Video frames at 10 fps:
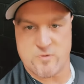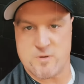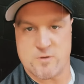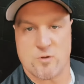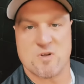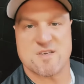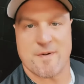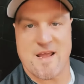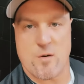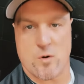Don't let
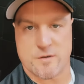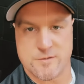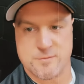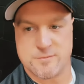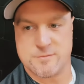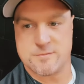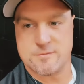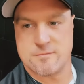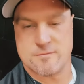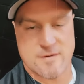somebody outwork you.
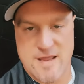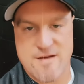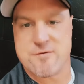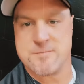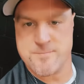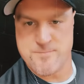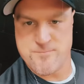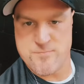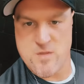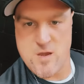Ever.
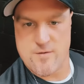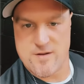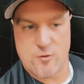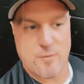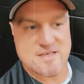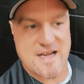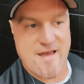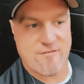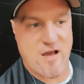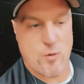All right? Nobody's going to
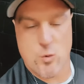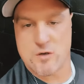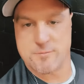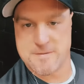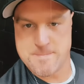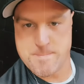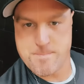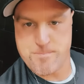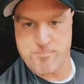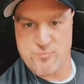ever outwork me.
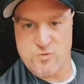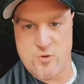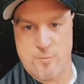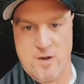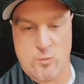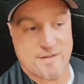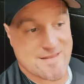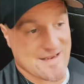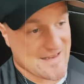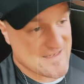No matter what.
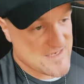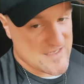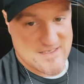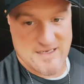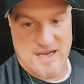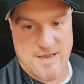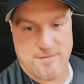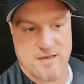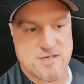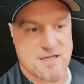They get shots in the camp. They
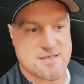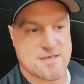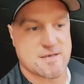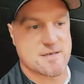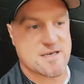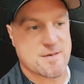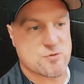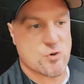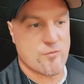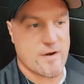get shots in teams
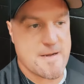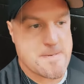already.